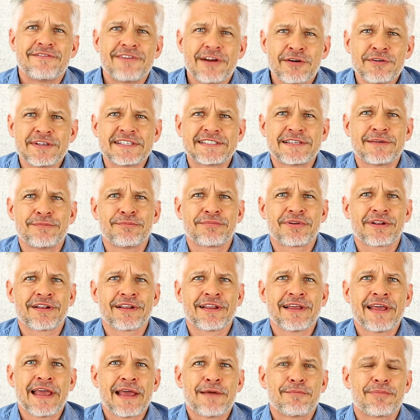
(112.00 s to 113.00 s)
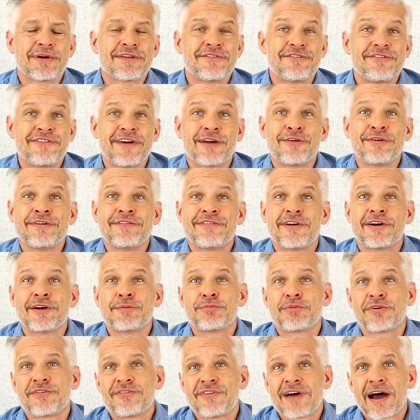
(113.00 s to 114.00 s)
very simple but very,
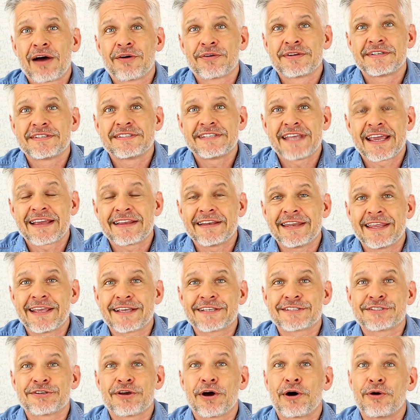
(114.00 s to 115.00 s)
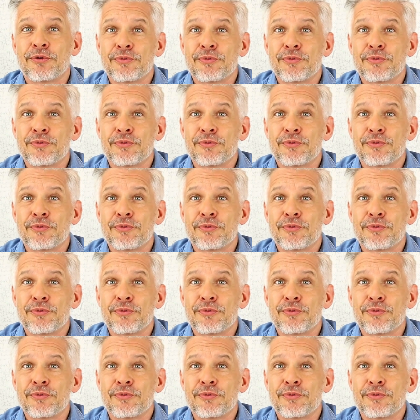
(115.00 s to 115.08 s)
very profound techniques.